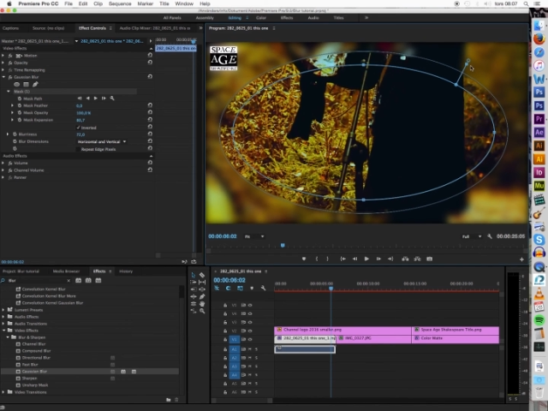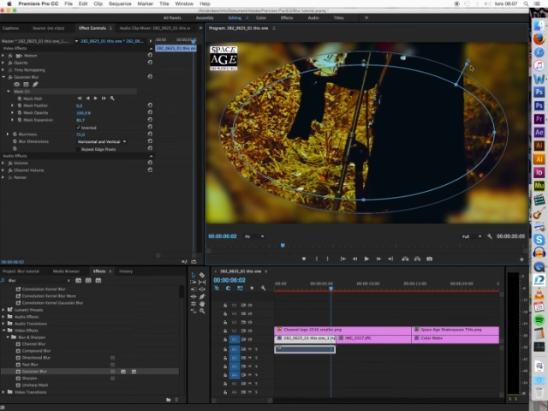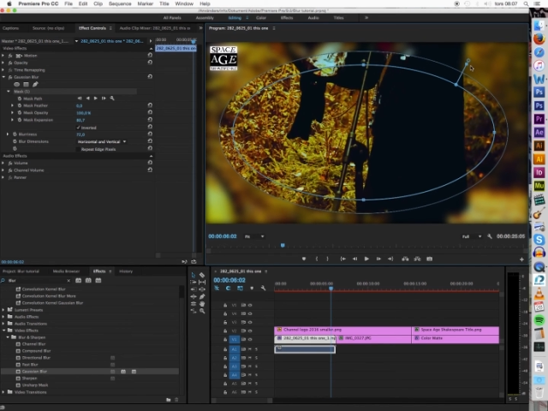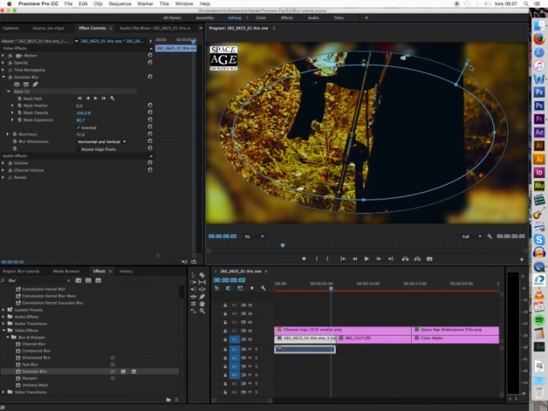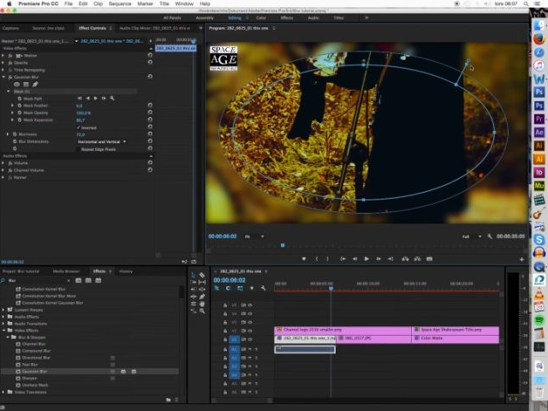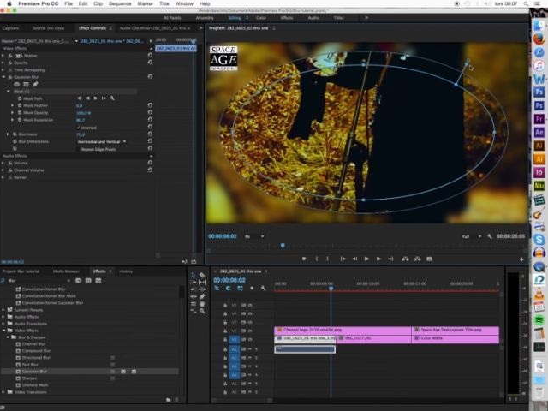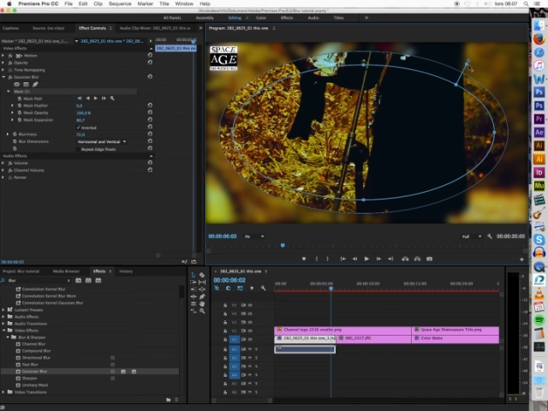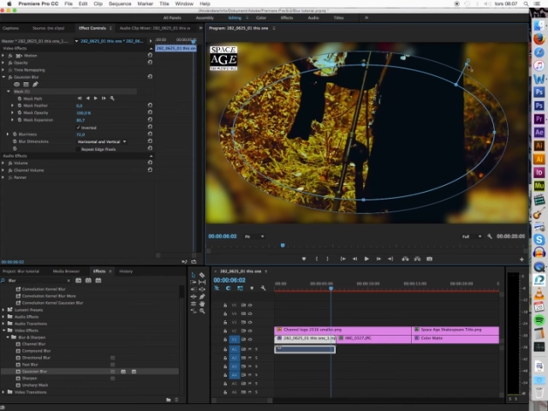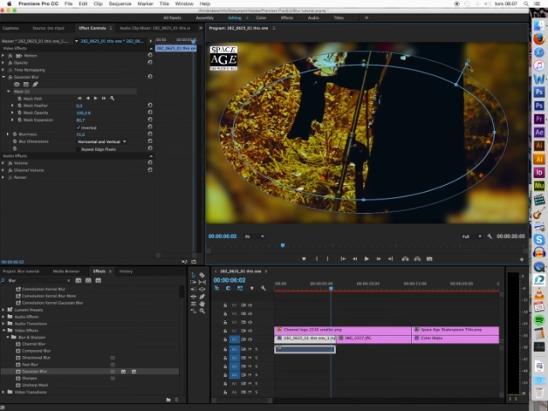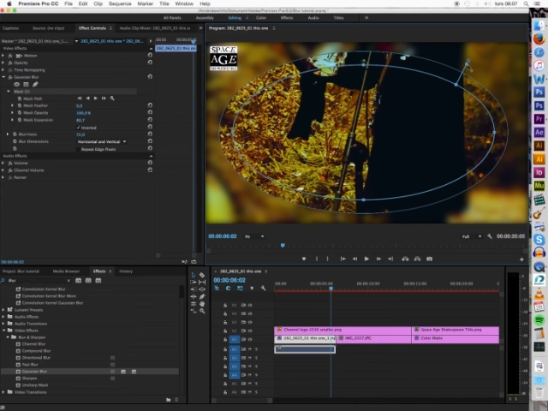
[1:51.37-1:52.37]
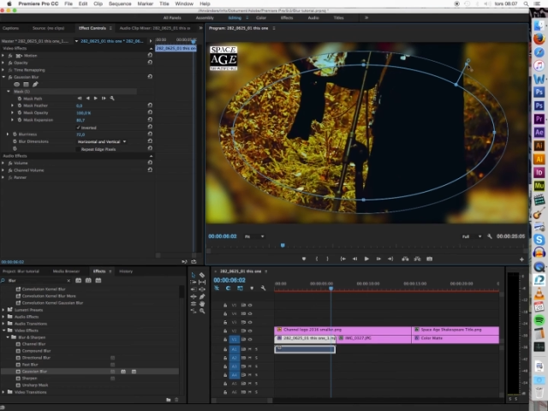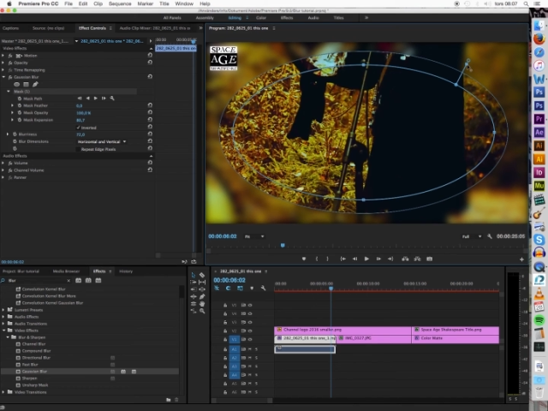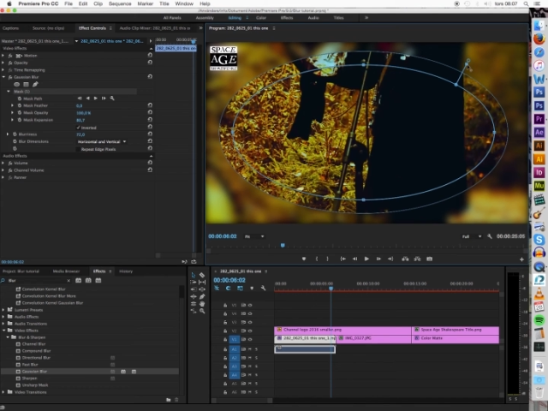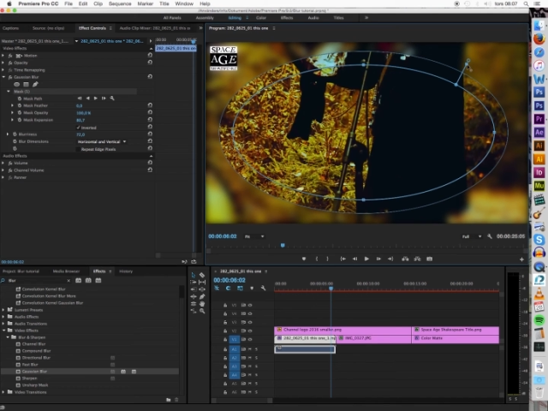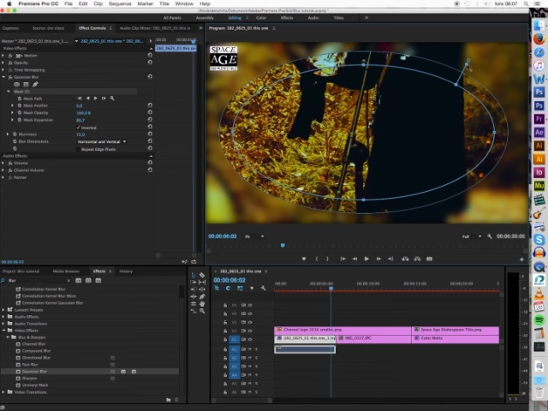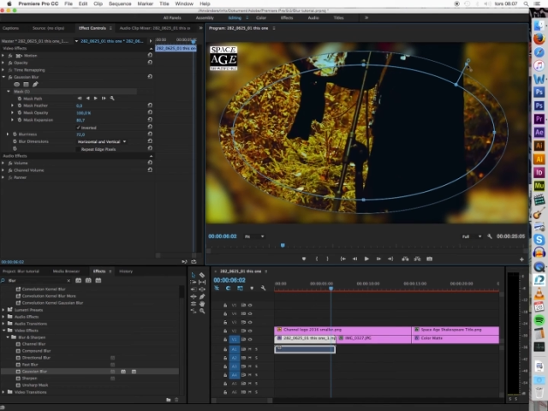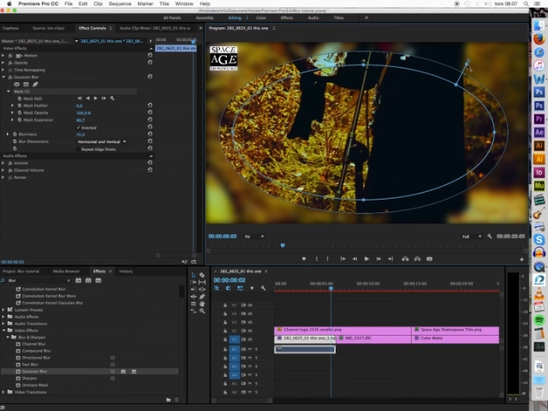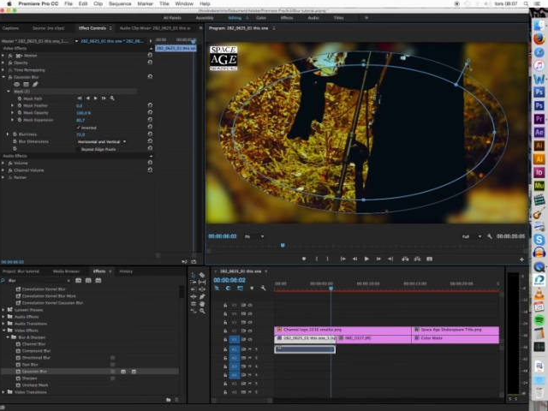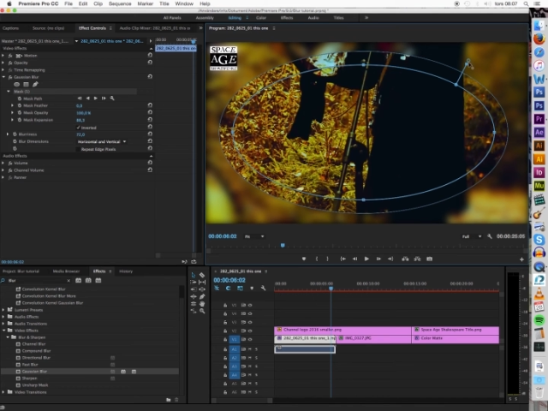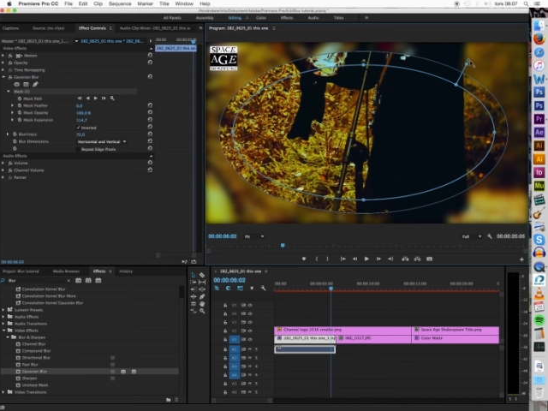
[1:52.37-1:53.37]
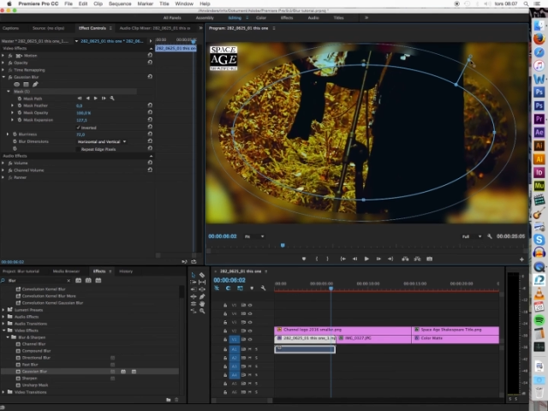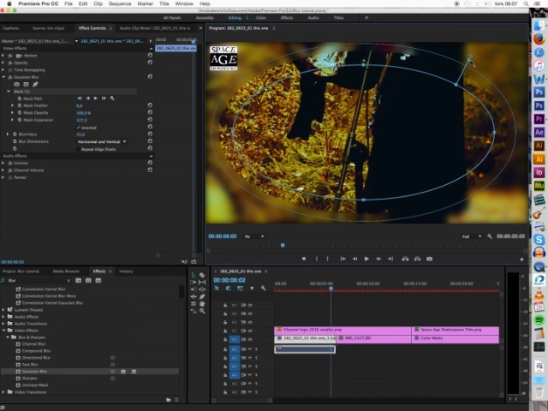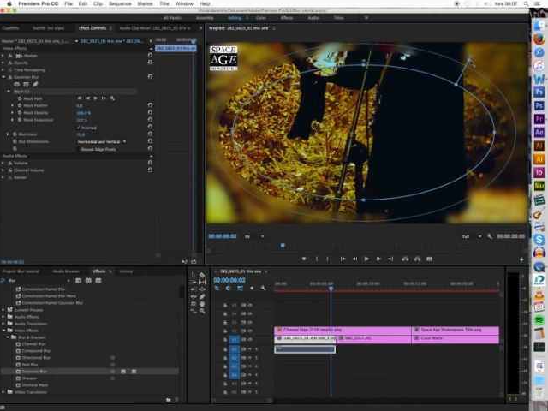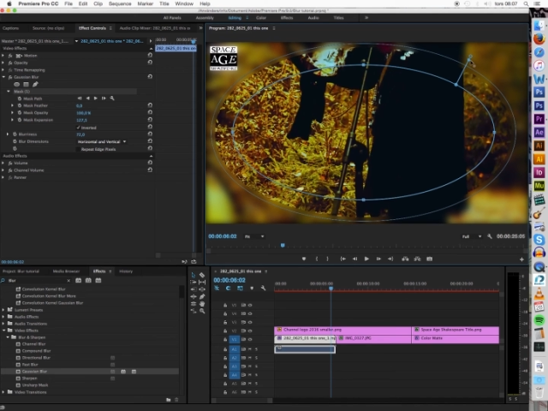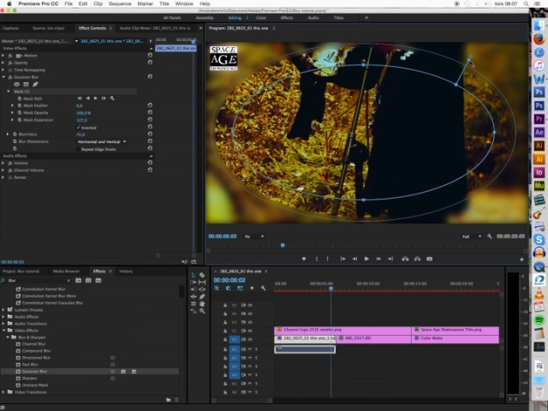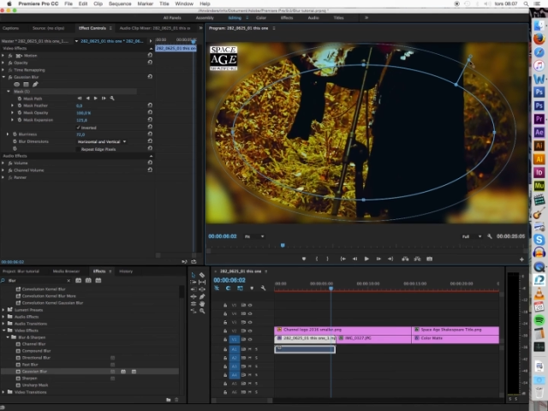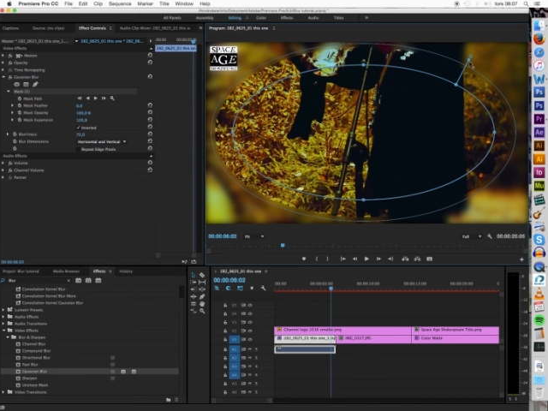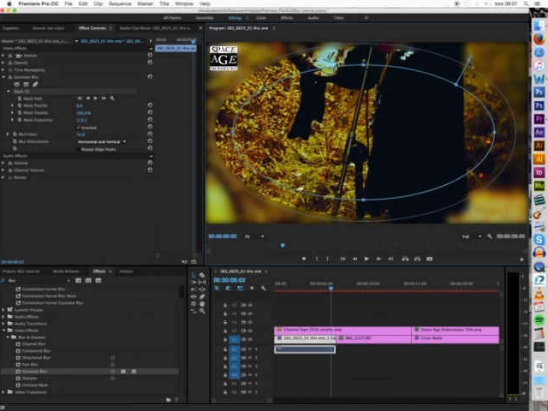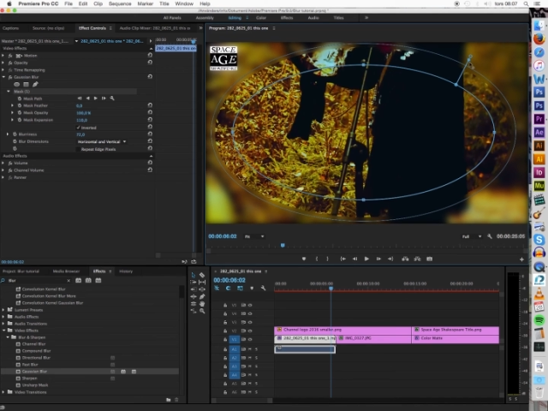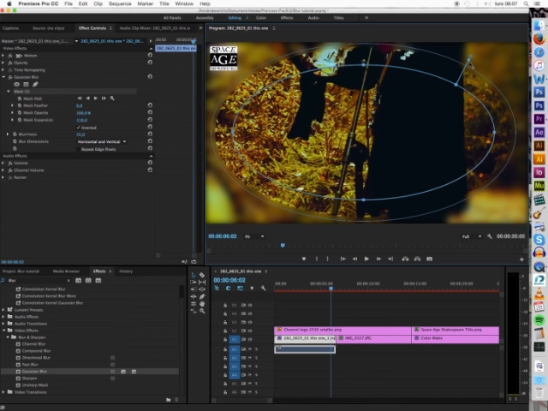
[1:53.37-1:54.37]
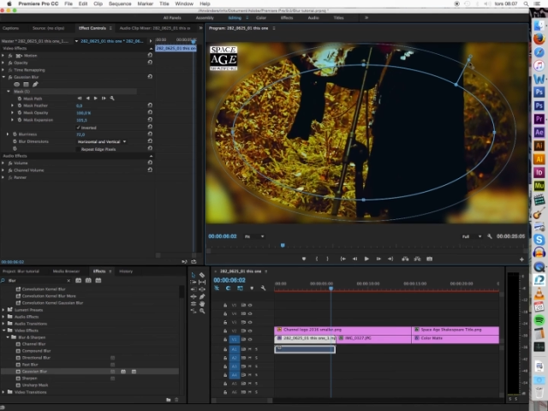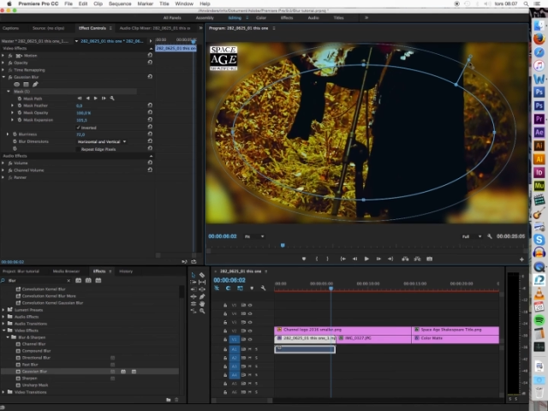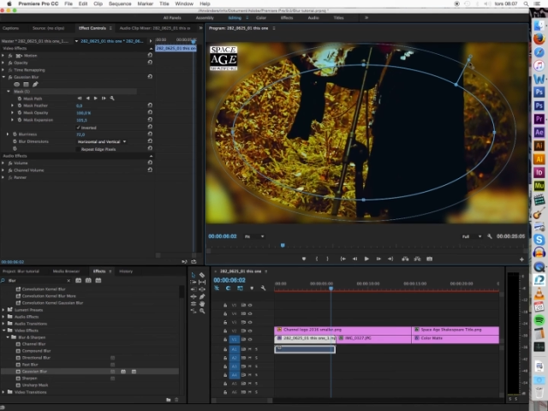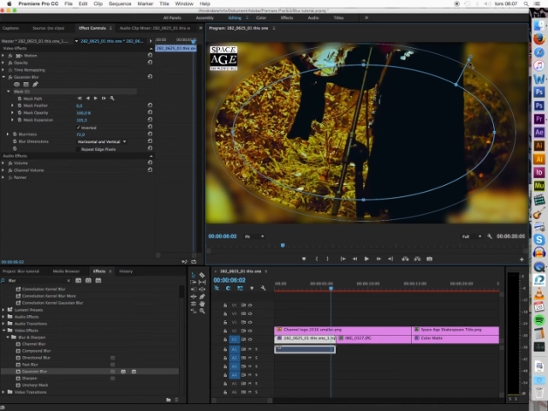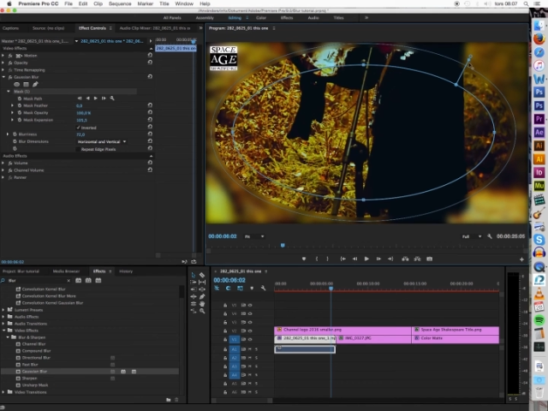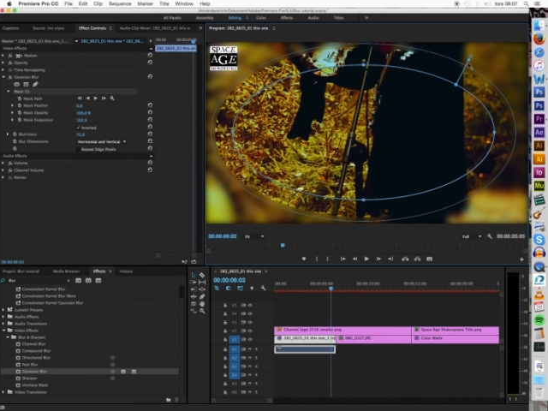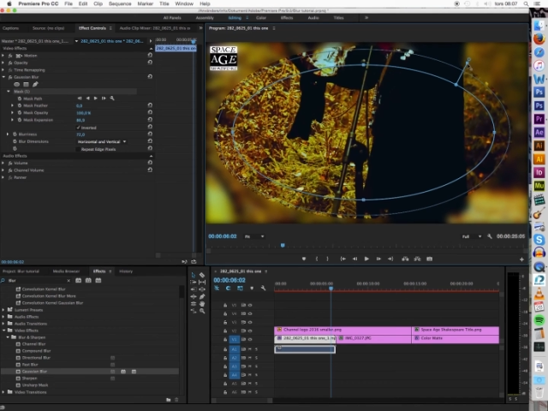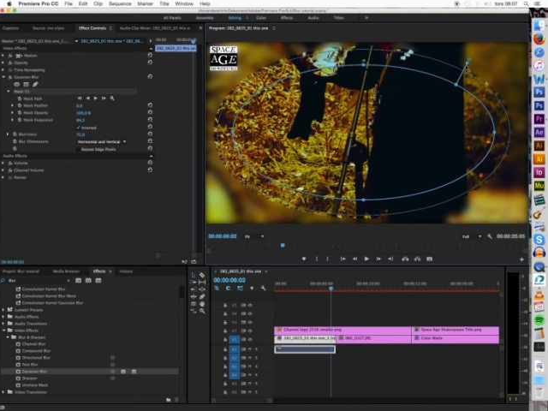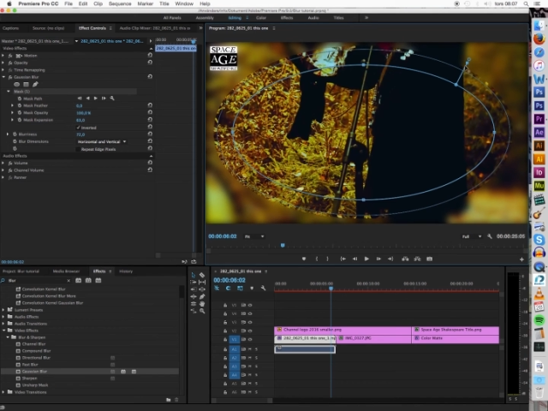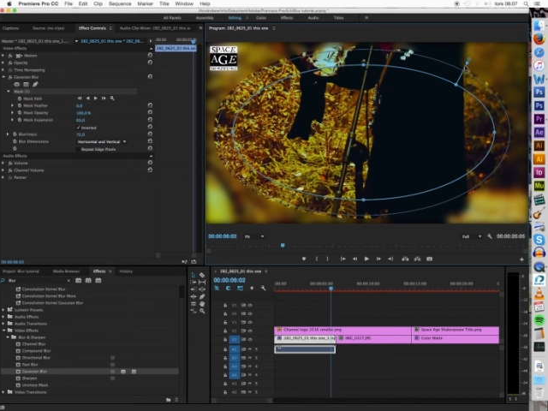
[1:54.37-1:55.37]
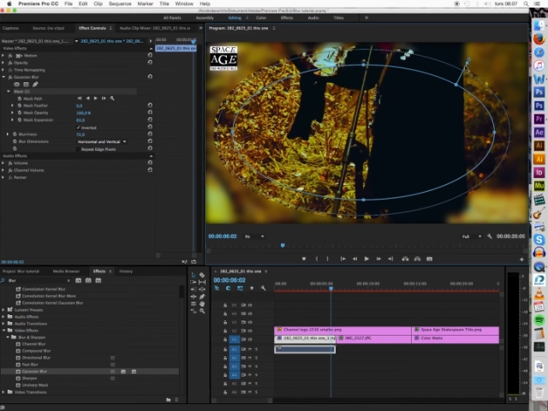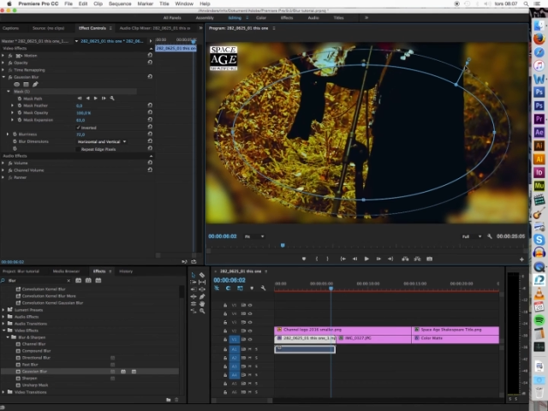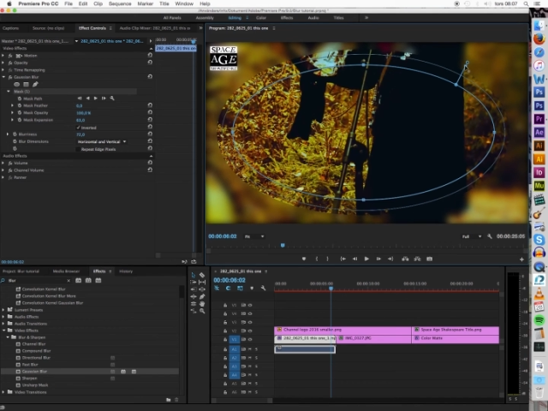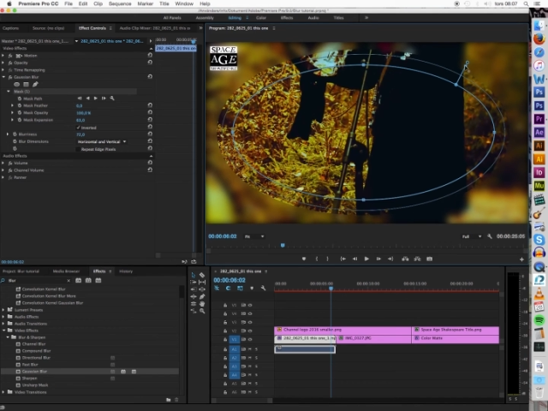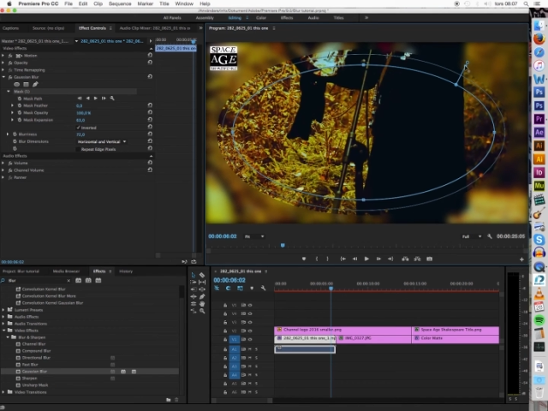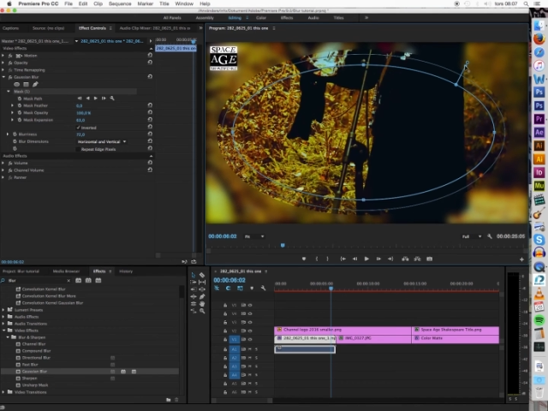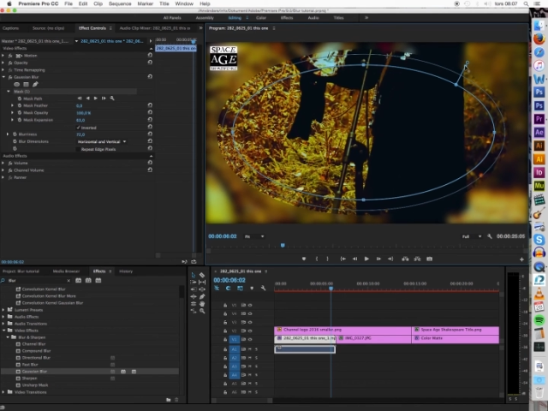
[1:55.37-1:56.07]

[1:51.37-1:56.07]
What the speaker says: Nobody's mouth can be seen.